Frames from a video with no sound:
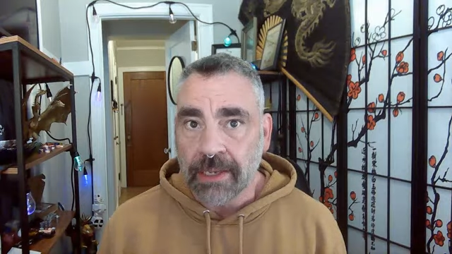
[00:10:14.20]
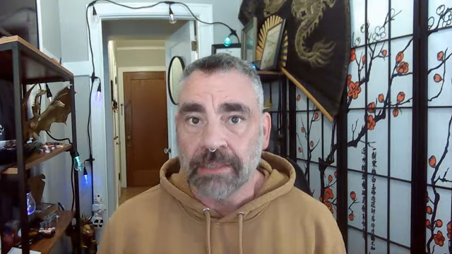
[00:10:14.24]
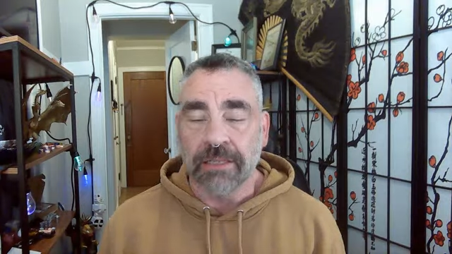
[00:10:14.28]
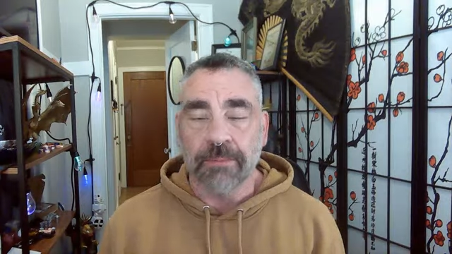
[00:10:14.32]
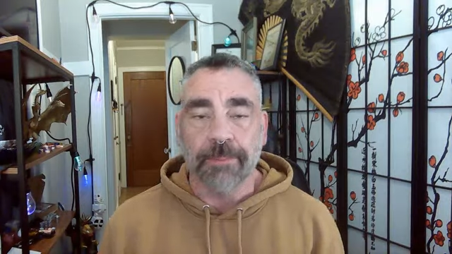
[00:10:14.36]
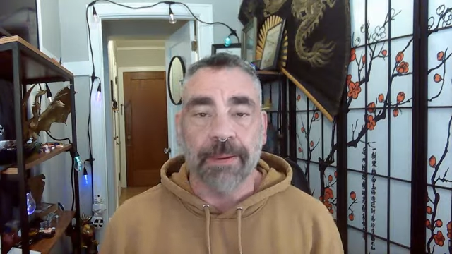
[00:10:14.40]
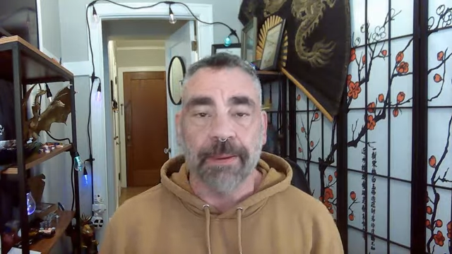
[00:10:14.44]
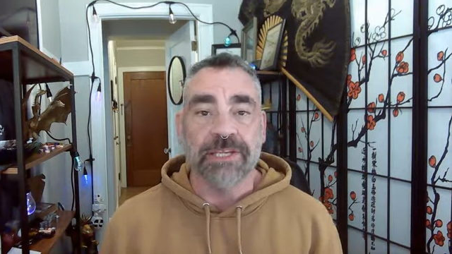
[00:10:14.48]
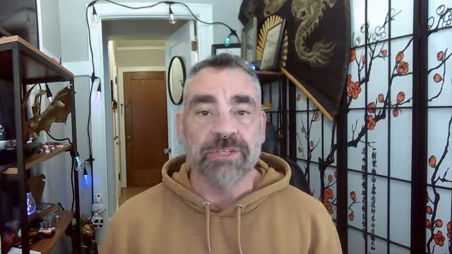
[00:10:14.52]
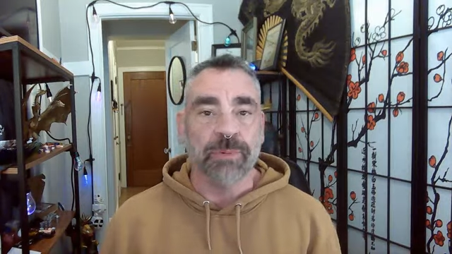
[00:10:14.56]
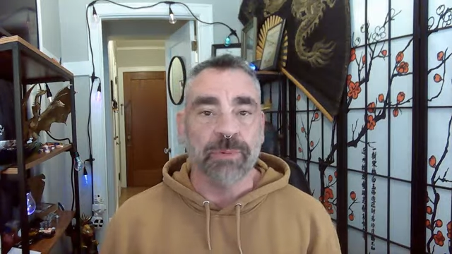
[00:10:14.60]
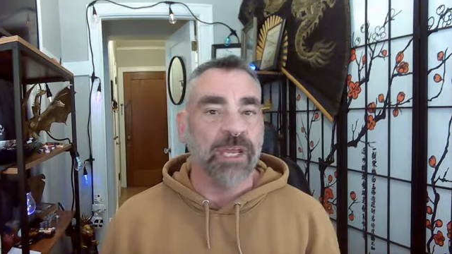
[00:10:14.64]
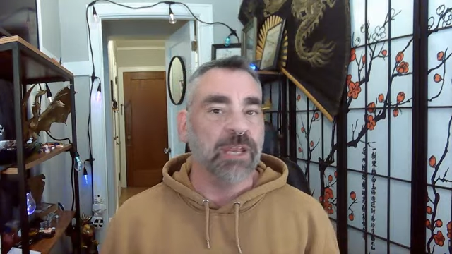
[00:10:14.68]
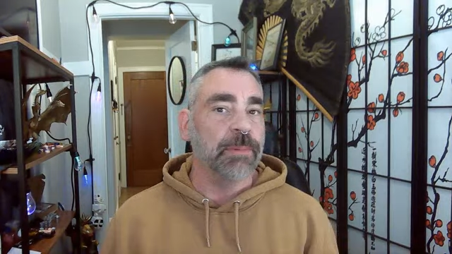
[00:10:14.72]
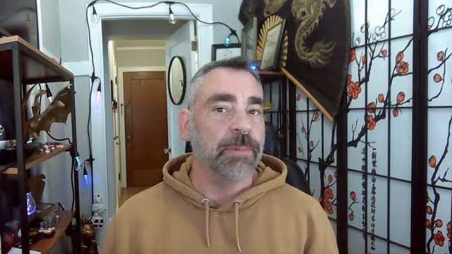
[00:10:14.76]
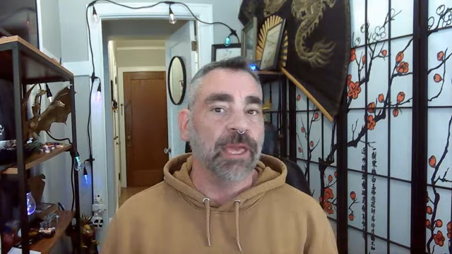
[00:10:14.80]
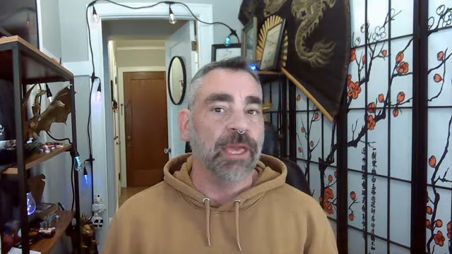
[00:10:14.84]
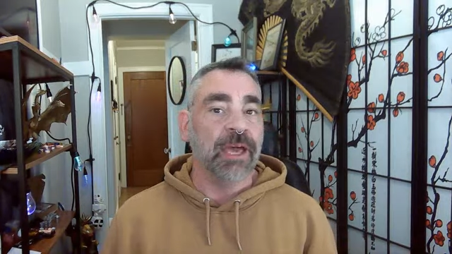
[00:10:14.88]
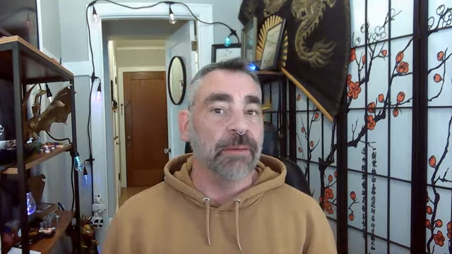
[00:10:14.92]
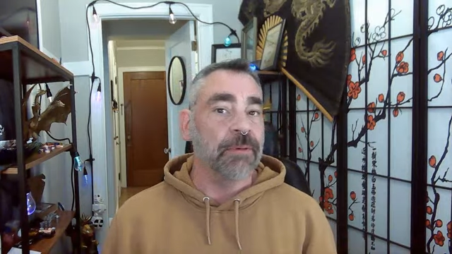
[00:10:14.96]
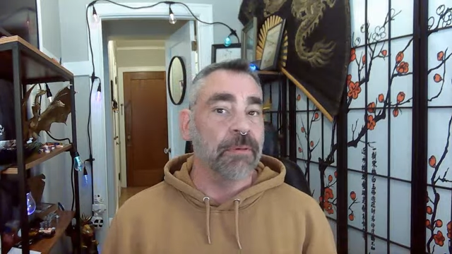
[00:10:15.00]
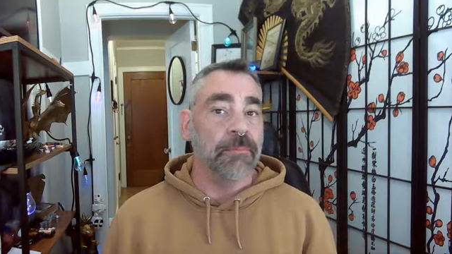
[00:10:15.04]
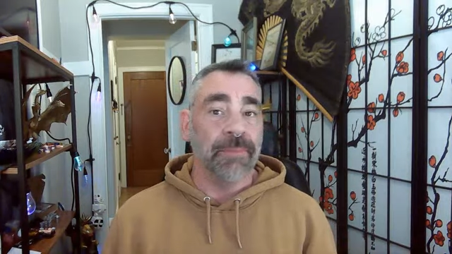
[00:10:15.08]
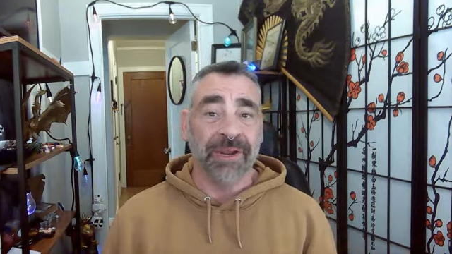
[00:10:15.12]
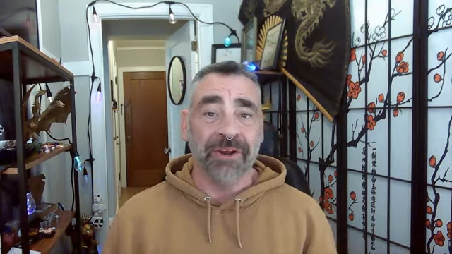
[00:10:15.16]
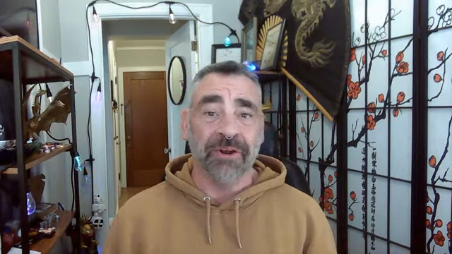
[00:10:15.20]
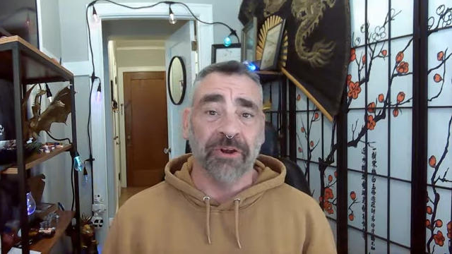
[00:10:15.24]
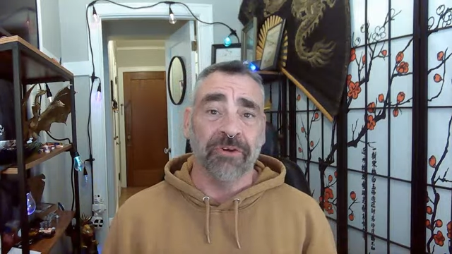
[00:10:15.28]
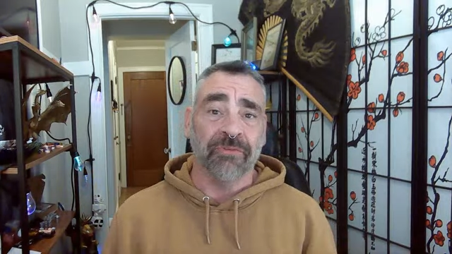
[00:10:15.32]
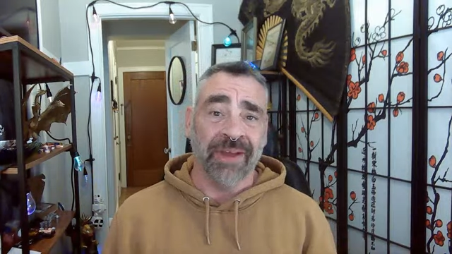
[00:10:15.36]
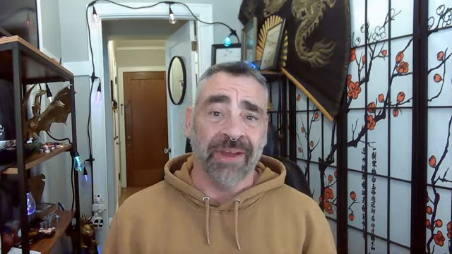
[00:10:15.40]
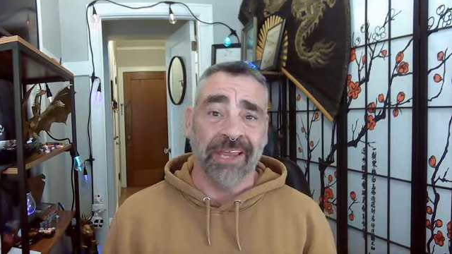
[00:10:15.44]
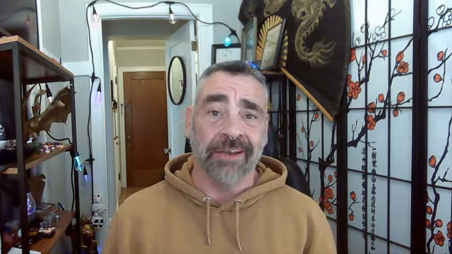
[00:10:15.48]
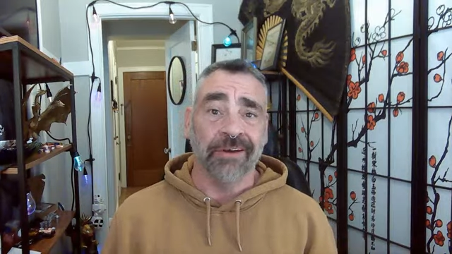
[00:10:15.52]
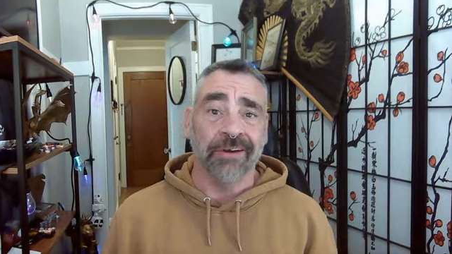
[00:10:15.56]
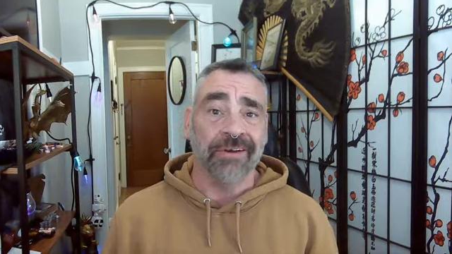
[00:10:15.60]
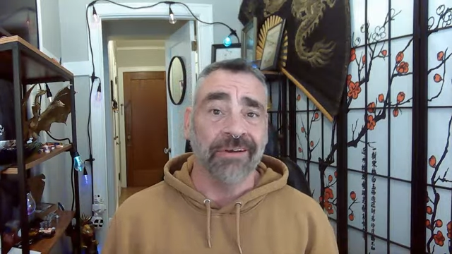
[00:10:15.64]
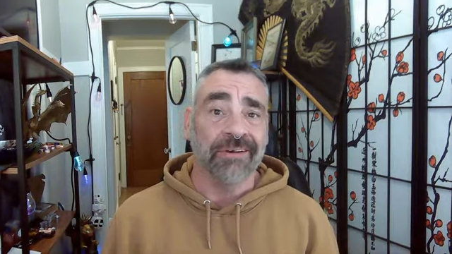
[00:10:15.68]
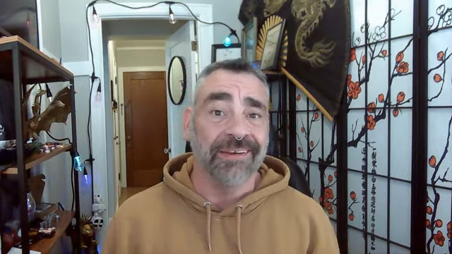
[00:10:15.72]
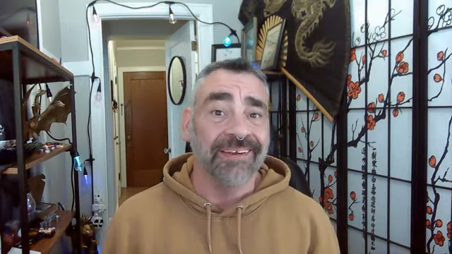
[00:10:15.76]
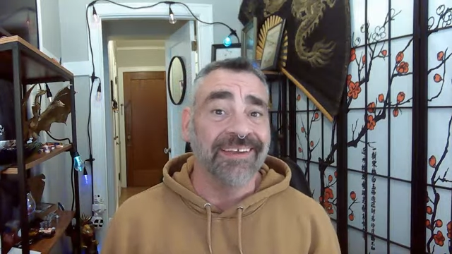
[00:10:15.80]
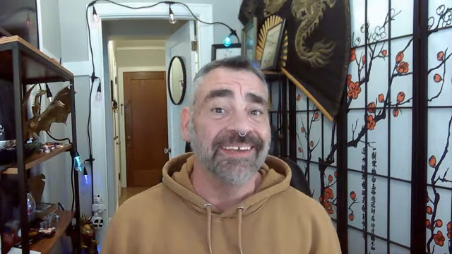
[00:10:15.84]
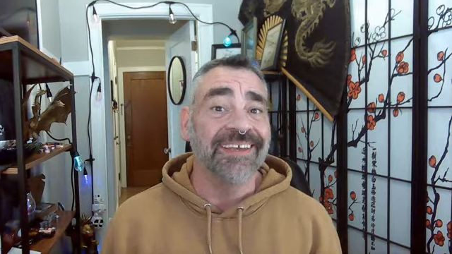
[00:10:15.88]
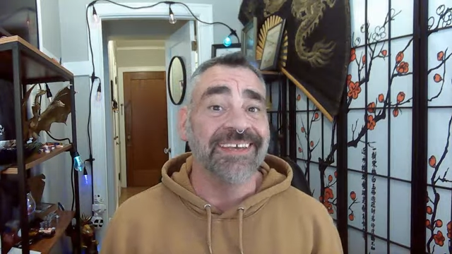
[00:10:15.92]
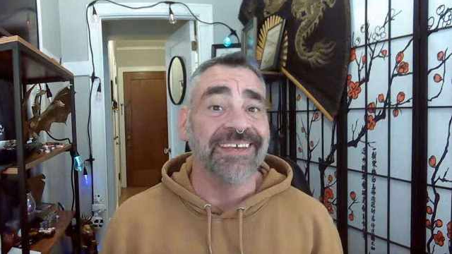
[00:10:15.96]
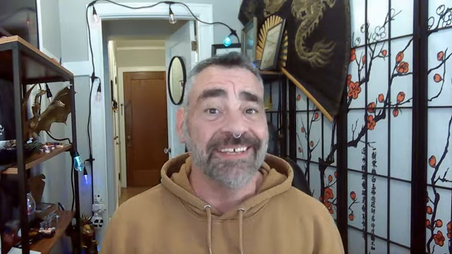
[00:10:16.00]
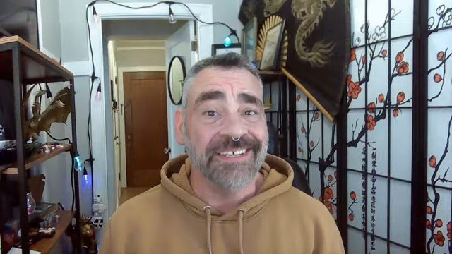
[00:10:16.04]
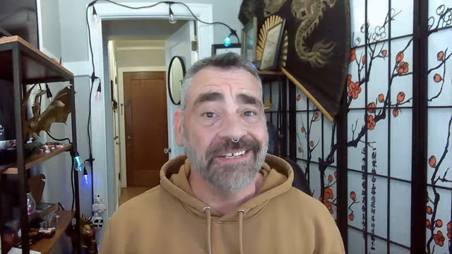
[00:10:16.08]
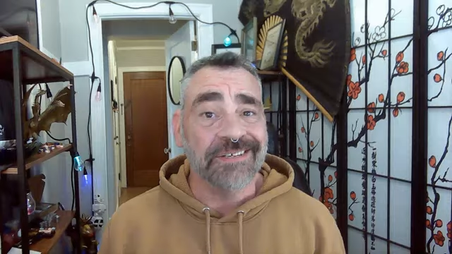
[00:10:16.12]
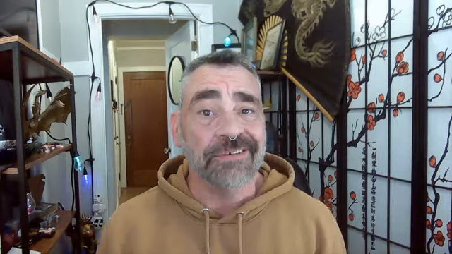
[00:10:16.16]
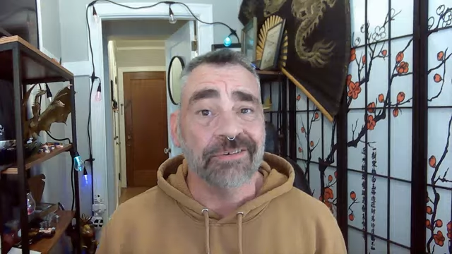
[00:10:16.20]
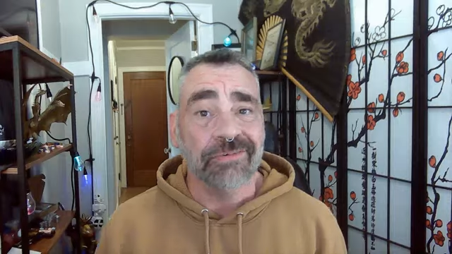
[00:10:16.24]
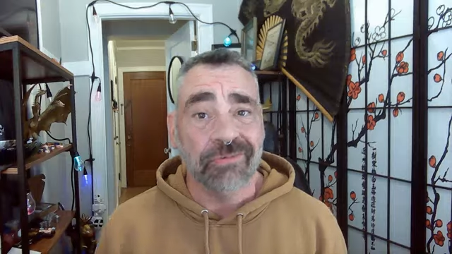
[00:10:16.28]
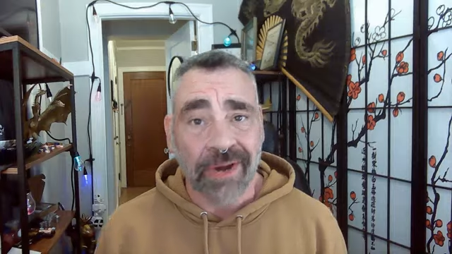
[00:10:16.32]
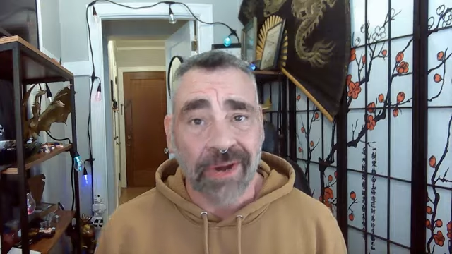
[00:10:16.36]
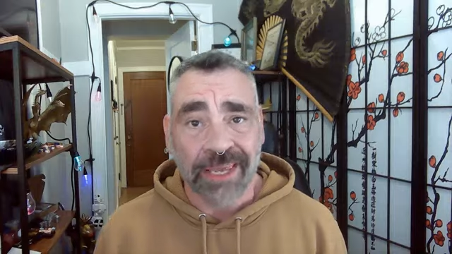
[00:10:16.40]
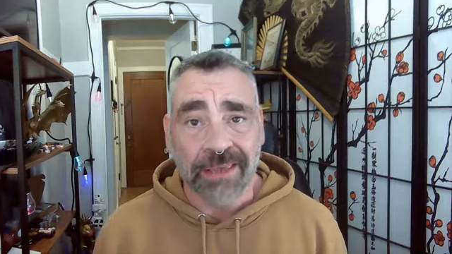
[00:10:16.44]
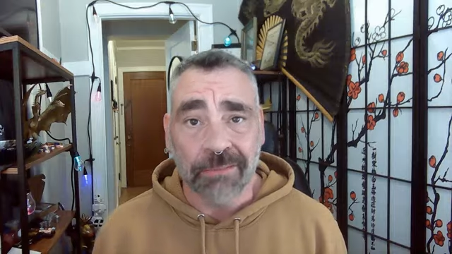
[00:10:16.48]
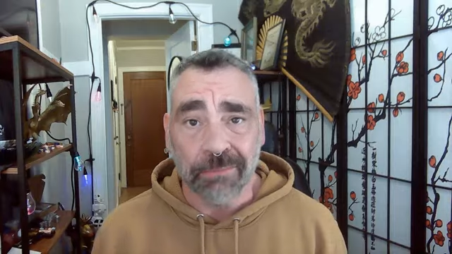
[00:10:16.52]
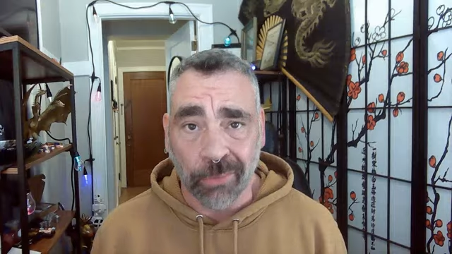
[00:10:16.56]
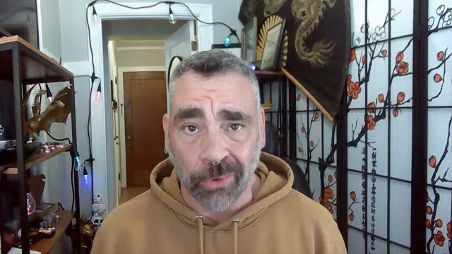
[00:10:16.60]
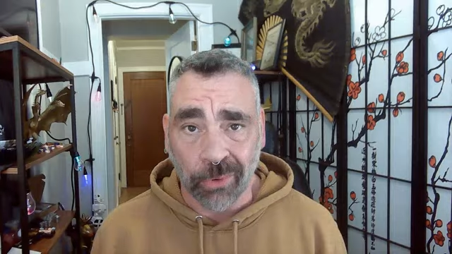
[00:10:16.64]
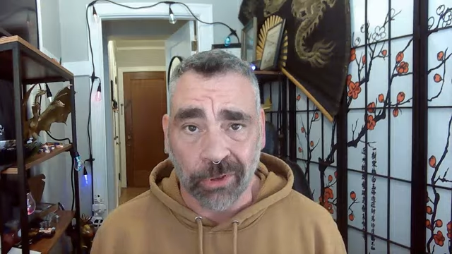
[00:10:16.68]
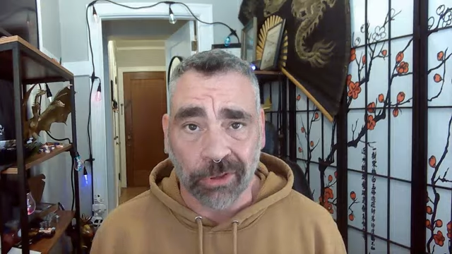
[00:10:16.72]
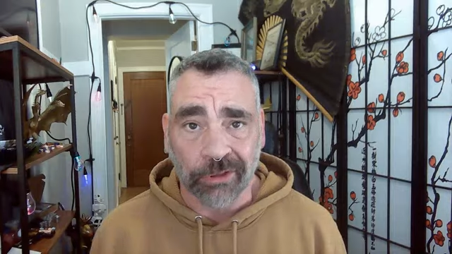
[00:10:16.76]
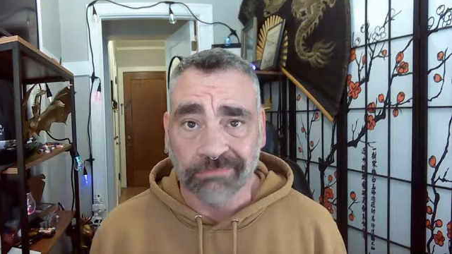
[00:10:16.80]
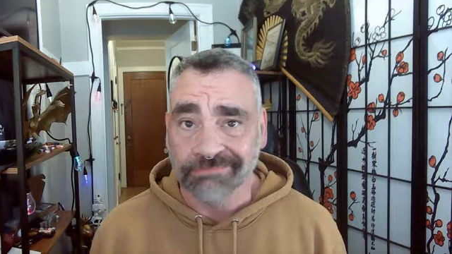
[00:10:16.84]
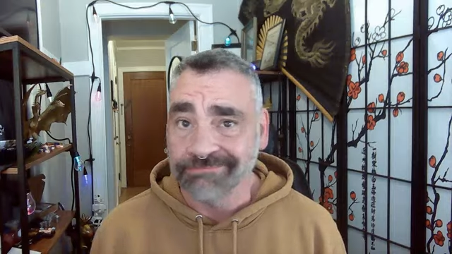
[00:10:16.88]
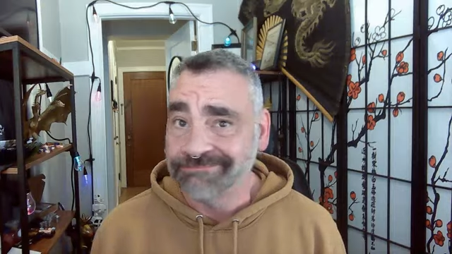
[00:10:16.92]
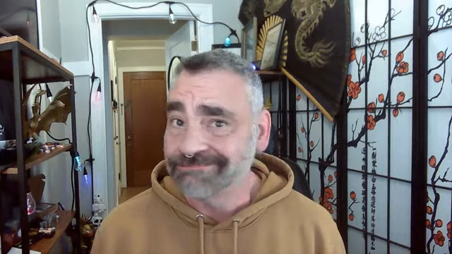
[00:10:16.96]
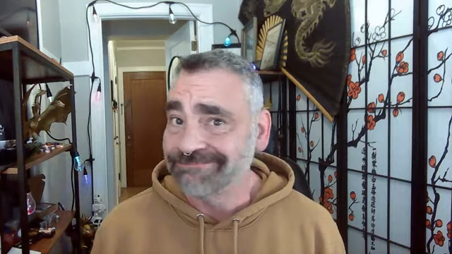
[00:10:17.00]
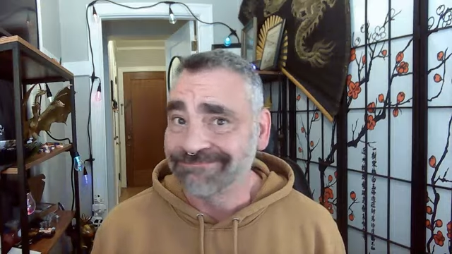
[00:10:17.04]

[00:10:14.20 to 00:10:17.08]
The best way to become a better writer is to write more.